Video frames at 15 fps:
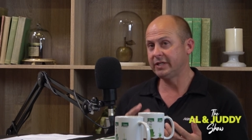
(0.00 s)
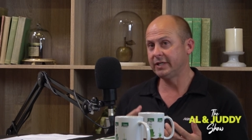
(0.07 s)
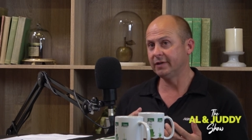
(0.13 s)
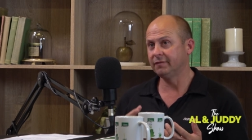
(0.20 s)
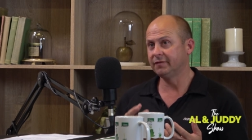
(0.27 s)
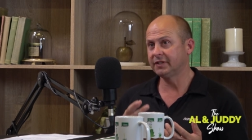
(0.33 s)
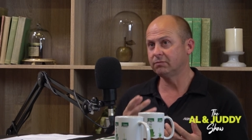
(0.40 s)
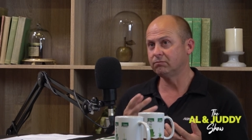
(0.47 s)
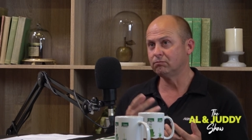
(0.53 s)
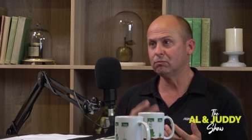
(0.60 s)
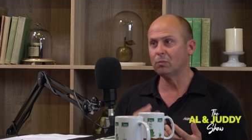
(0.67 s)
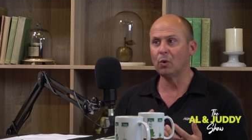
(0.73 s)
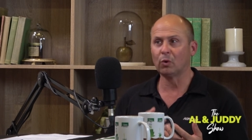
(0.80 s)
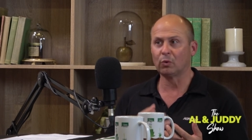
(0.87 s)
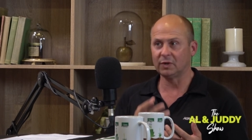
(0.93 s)
gives
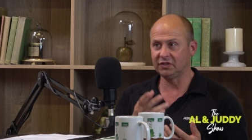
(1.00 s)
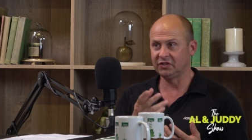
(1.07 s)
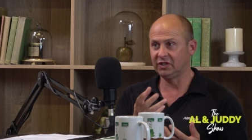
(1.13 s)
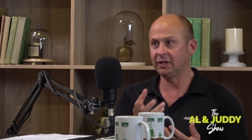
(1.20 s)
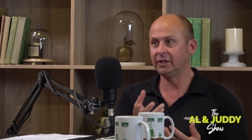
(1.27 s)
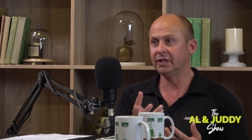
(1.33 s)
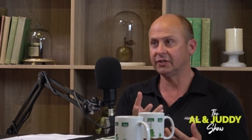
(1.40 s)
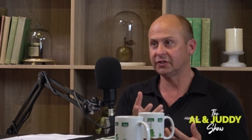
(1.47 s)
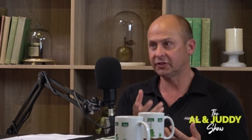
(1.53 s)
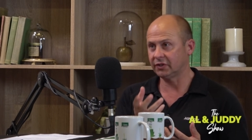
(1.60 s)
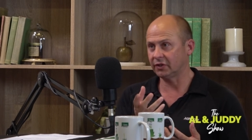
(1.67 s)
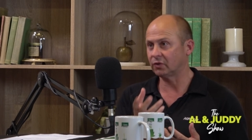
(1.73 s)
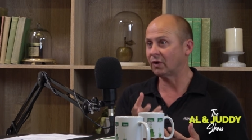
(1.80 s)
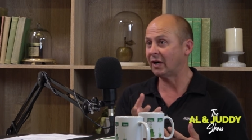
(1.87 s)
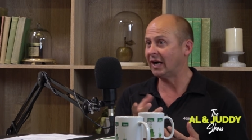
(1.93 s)
more resilience
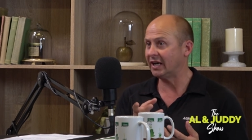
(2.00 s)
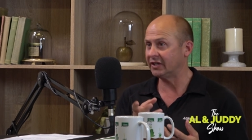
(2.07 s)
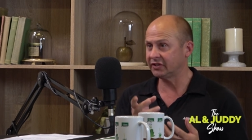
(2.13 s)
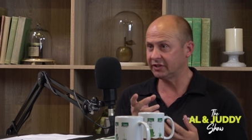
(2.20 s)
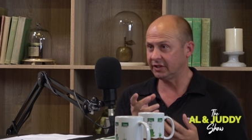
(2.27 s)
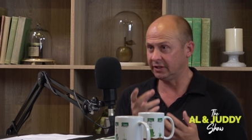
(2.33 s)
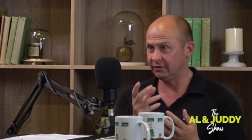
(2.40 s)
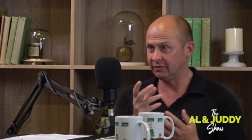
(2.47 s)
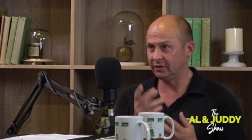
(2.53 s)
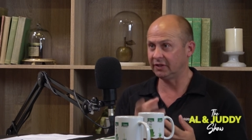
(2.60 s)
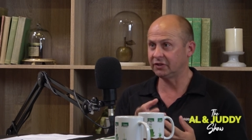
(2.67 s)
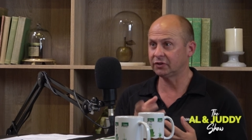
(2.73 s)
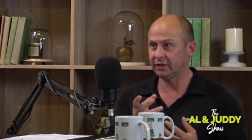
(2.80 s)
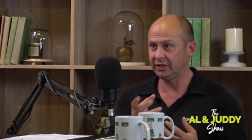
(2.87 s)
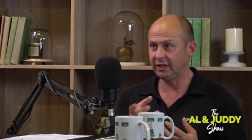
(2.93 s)
to grass in
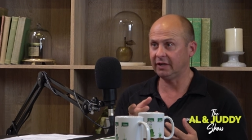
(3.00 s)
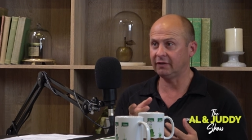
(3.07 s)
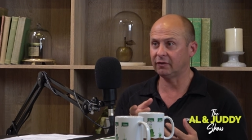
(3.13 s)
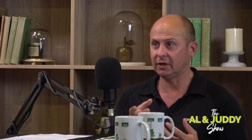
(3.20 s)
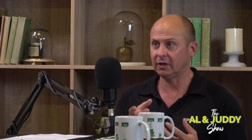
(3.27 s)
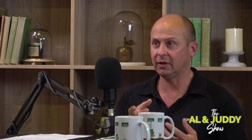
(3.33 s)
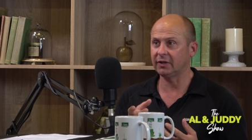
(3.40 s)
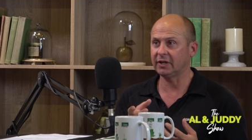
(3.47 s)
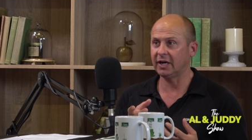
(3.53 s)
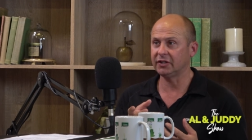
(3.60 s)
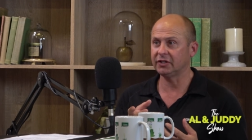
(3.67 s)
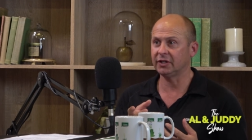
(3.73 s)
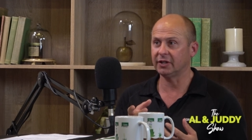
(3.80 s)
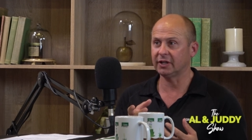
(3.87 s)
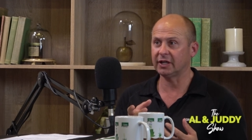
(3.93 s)
literally every
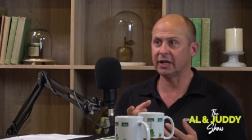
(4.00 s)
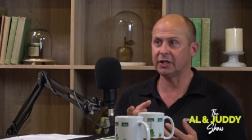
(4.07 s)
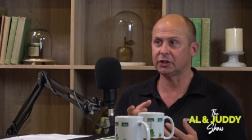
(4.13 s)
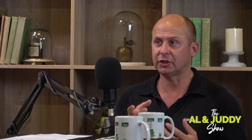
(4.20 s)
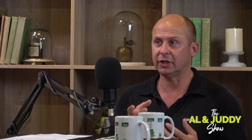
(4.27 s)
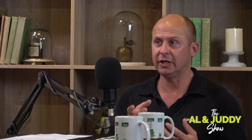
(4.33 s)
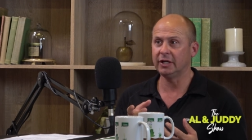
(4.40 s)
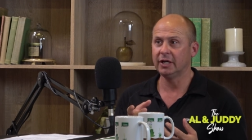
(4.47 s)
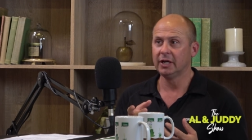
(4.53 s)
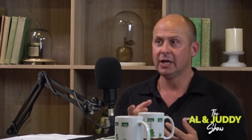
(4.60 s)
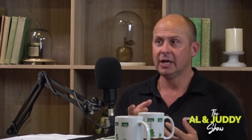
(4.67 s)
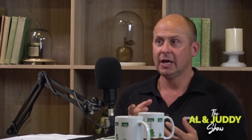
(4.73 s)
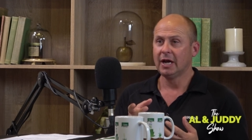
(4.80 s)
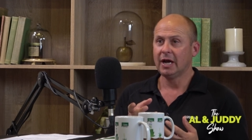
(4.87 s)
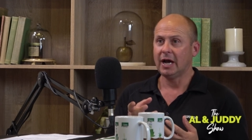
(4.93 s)
location in the country.
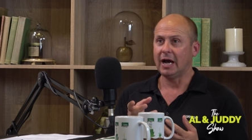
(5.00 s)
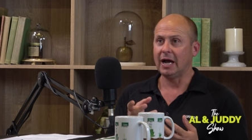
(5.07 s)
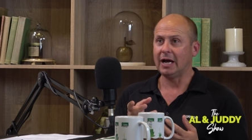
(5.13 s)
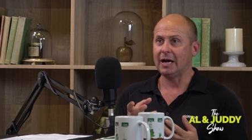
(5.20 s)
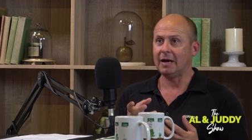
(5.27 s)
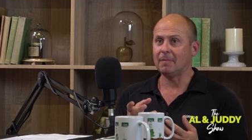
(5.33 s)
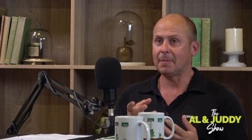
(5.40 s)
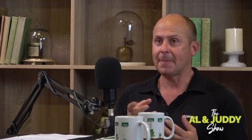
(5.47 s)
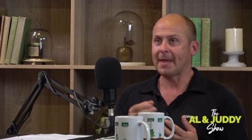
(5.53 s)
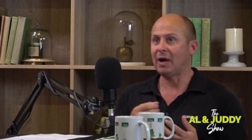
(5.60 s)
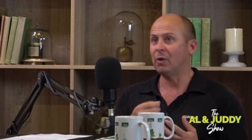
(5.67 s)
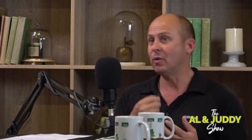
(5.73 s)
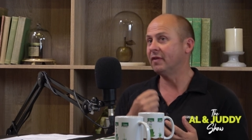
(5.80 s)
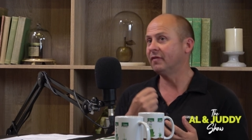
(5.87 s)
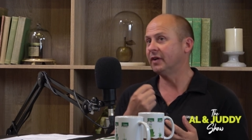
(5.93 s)

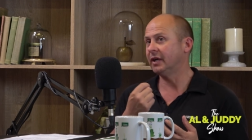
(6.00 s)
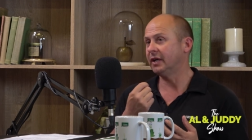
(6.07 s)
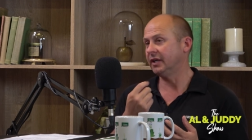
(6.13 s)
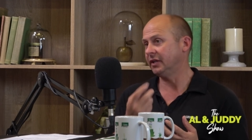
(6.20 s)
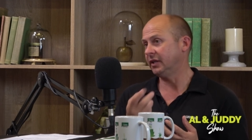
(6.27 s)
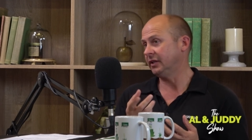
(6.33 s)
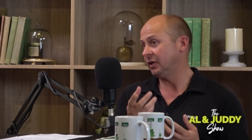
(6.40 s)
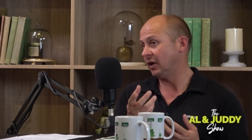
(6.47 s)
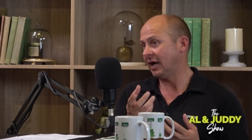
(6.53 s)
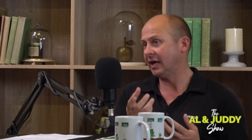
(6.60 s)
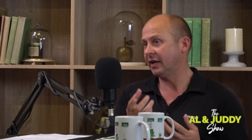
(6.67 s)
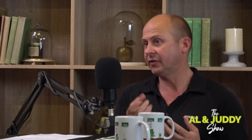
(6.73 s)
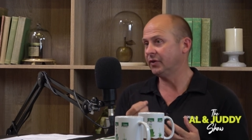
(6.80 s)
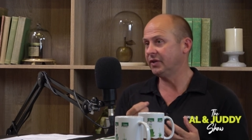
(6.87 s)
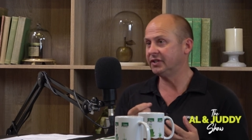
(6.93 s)
However,
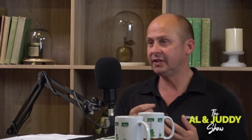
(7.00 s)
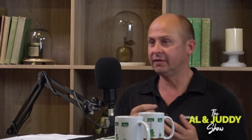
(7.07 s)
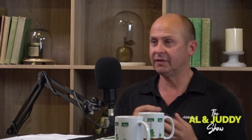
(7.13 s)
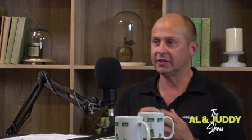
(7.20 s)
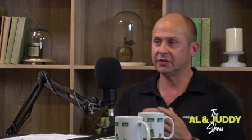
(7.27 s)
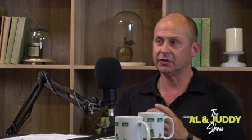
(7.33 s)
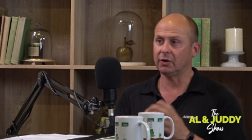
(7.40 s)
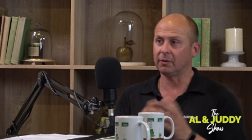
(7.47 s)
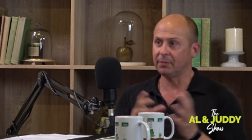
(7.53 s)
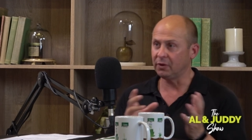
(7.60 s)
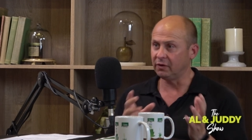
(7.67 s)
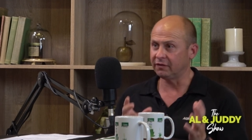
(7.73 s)
AR37 is not